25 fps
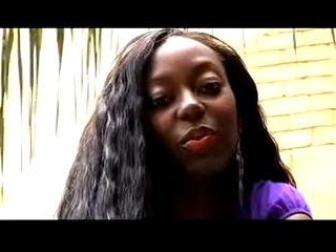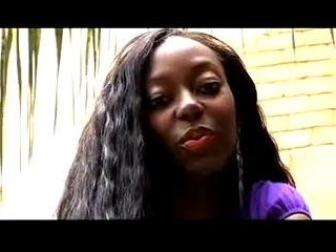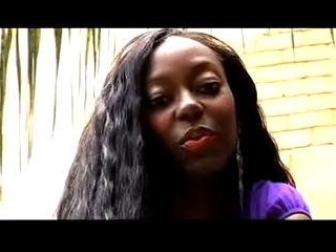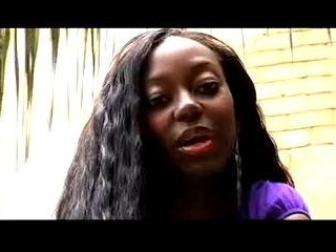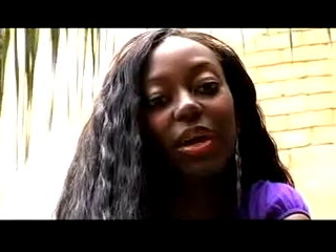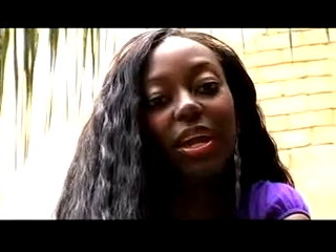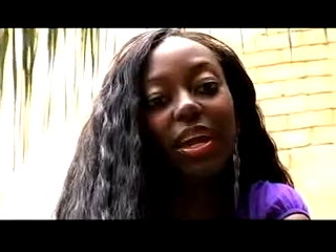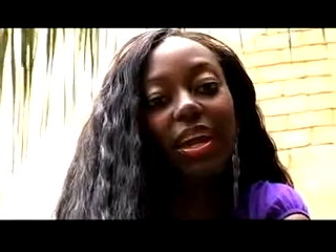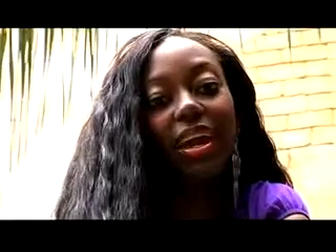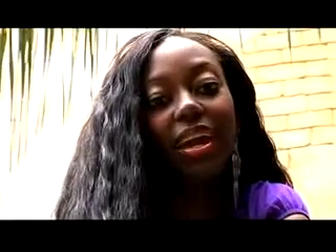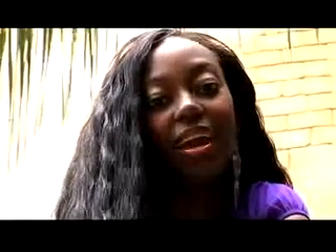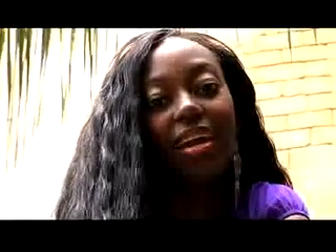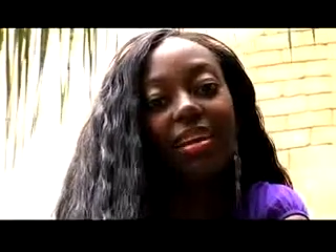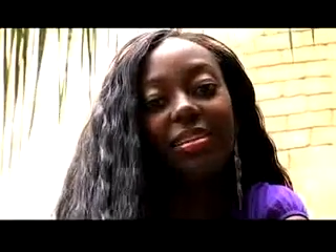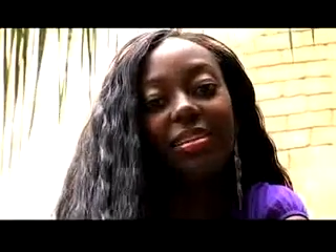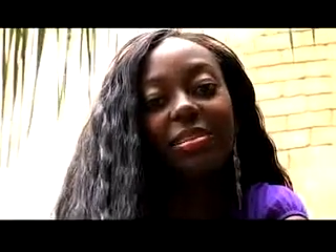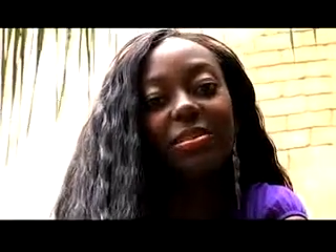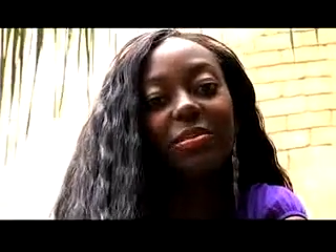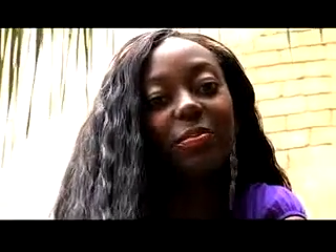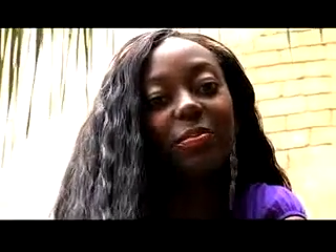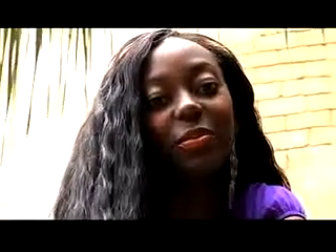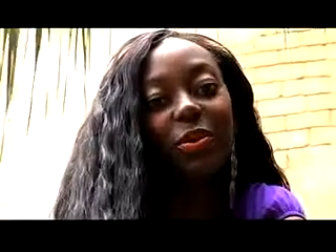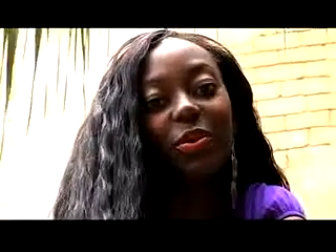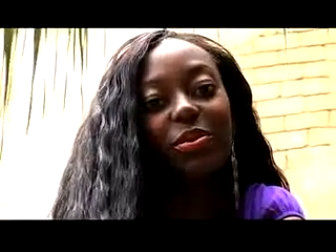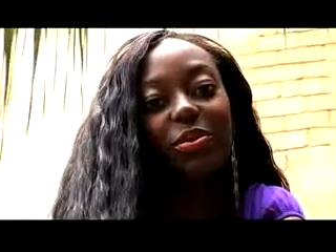own way and
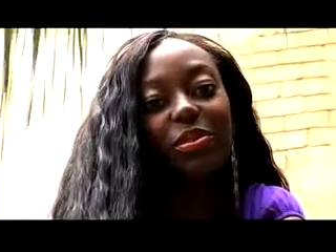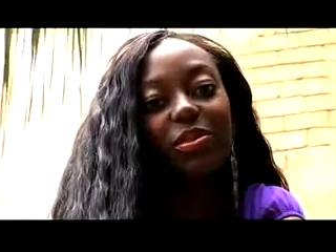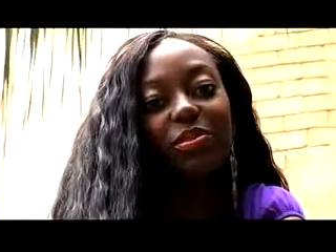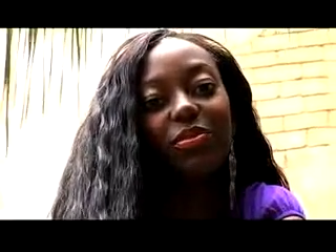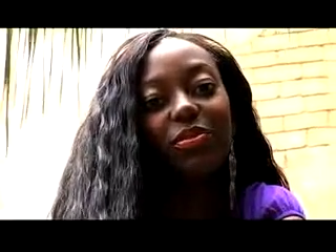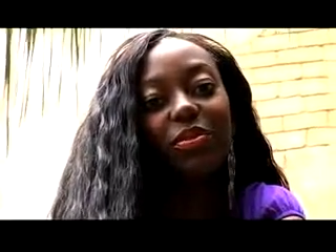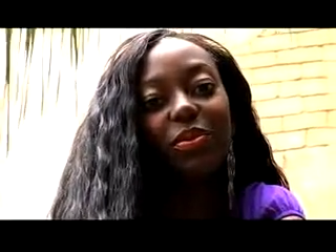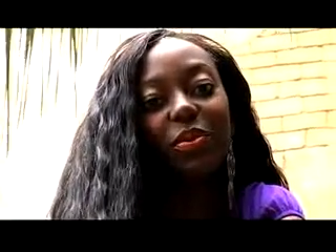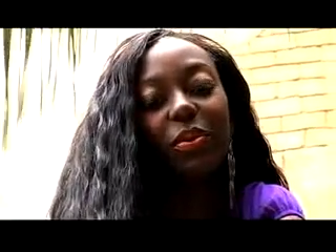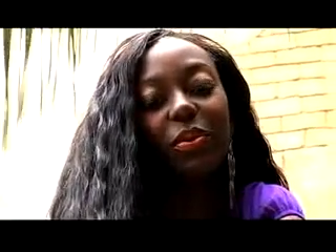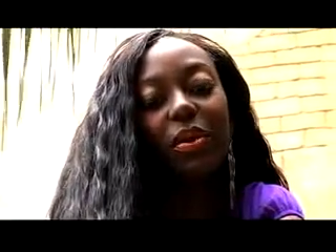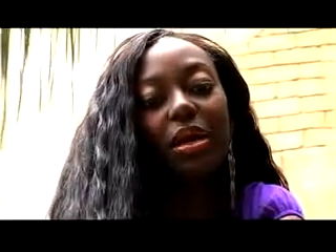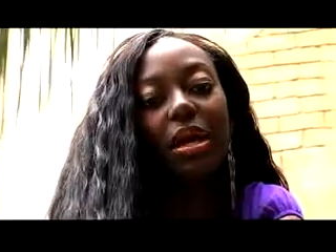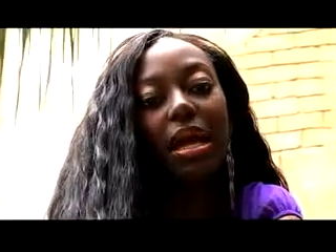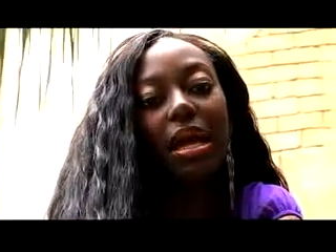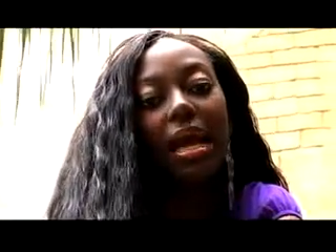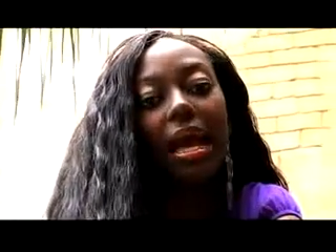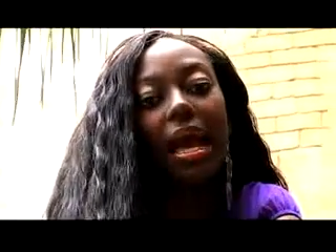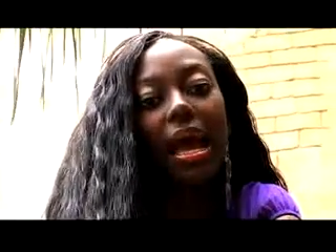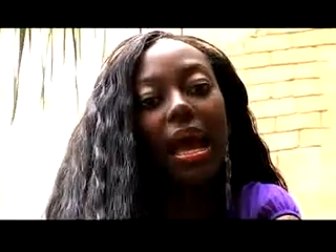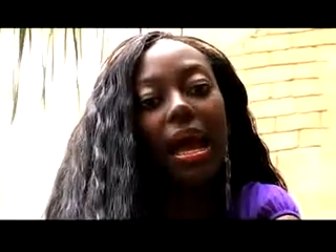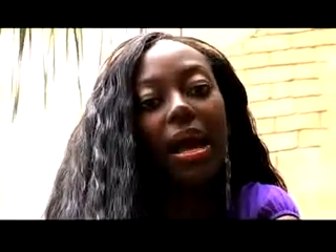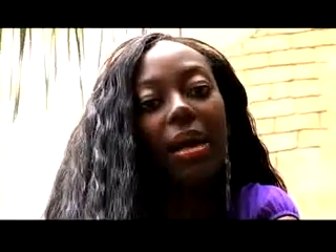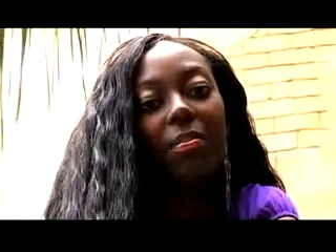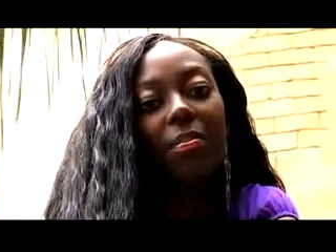it's beautiful.
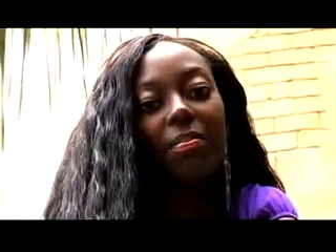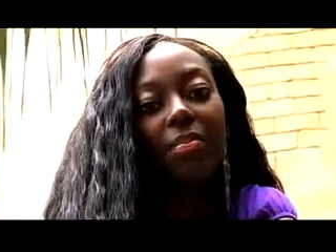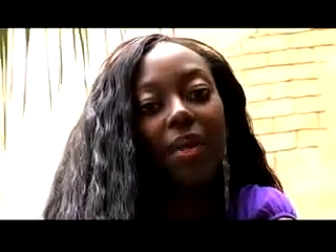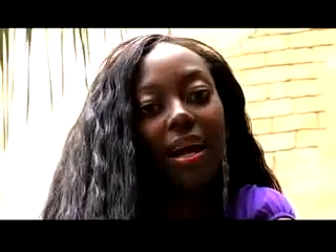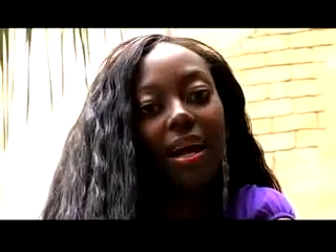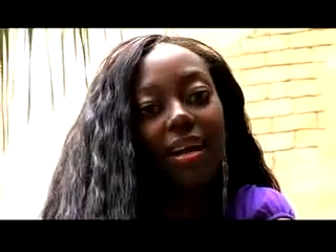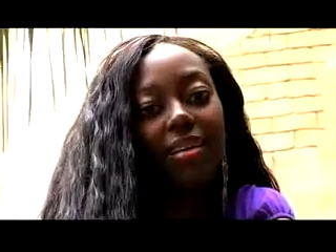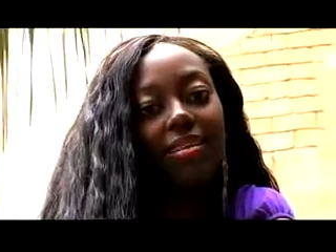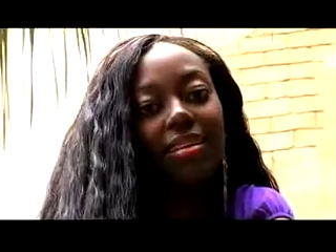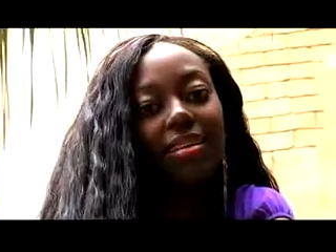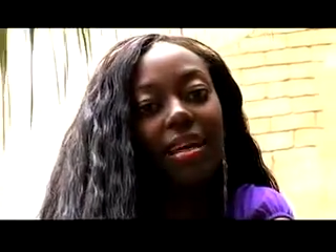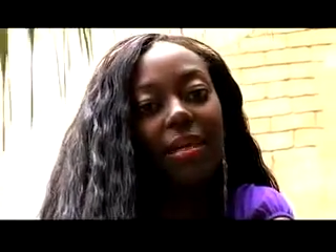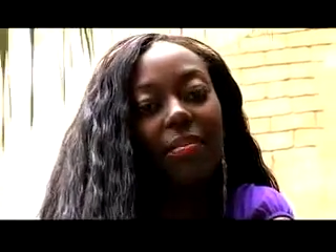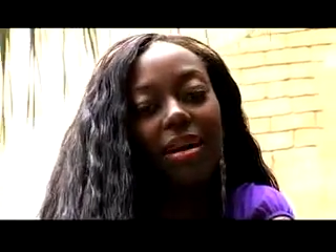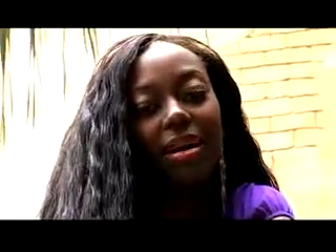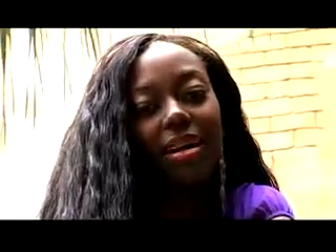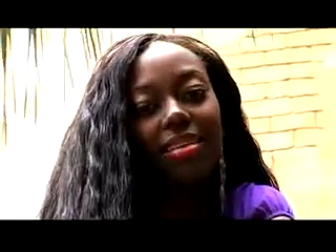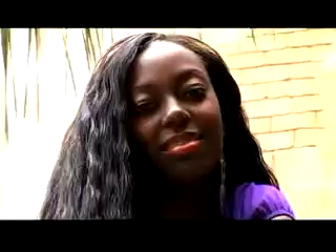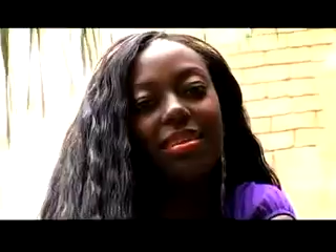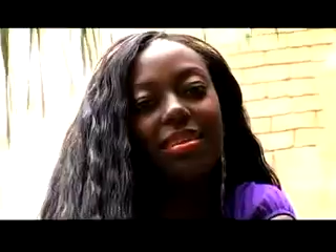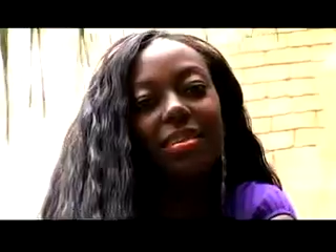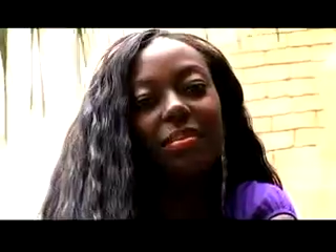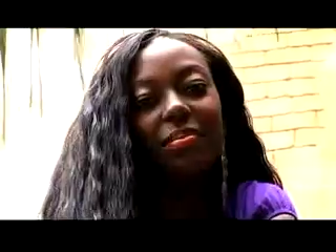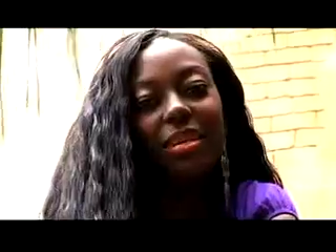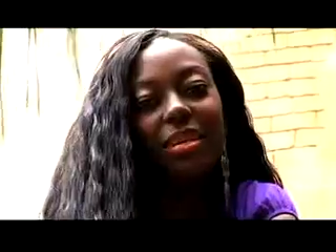But I
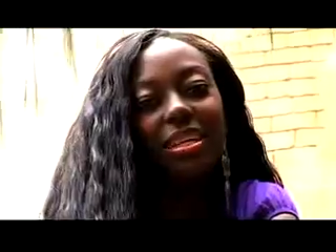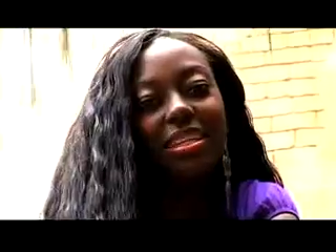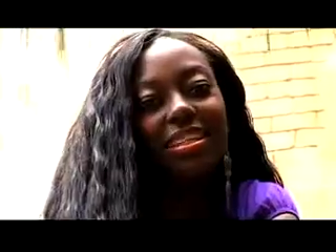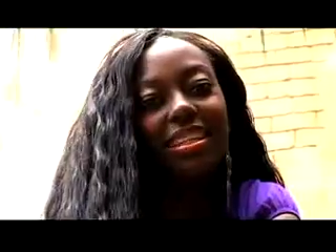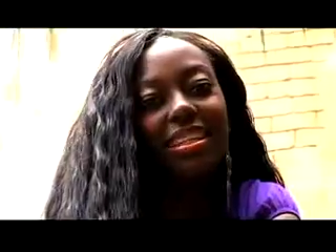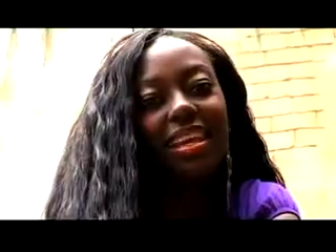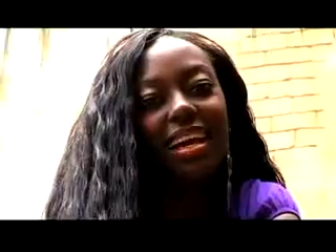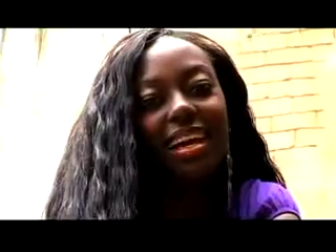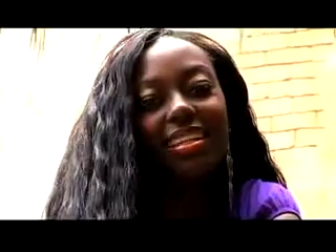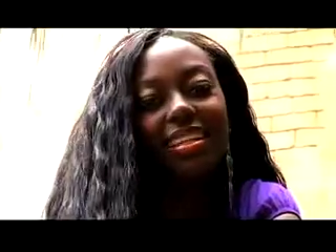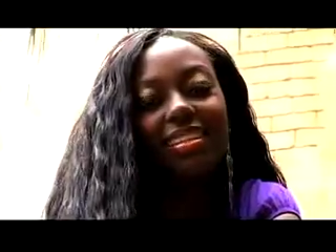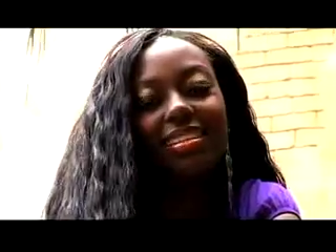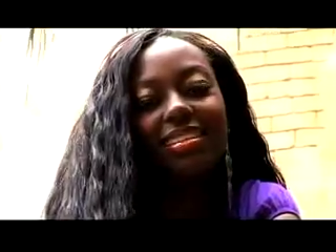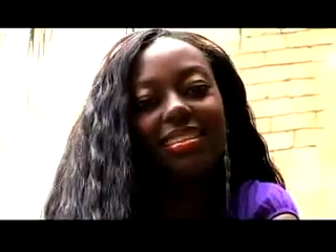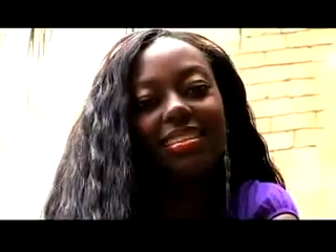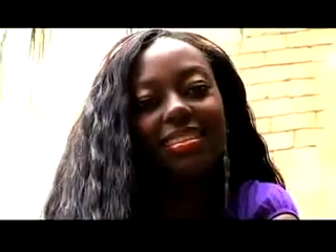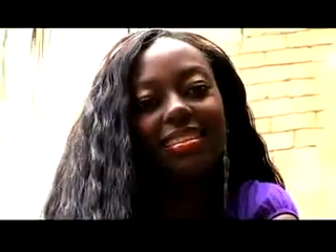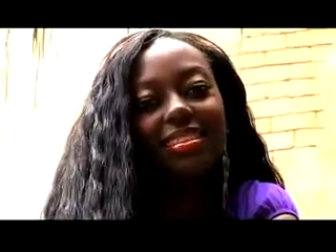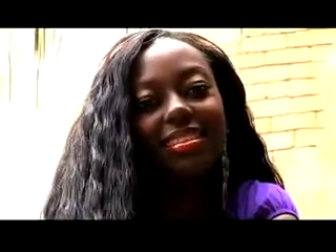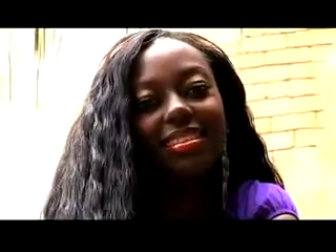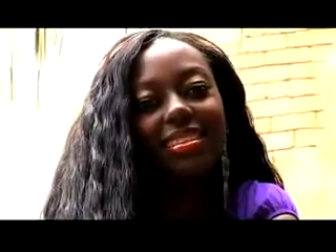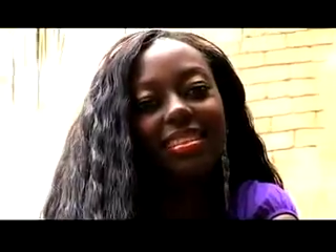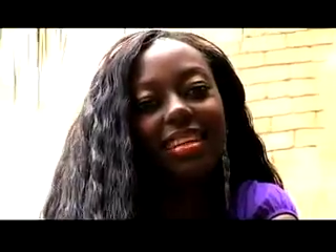must admit that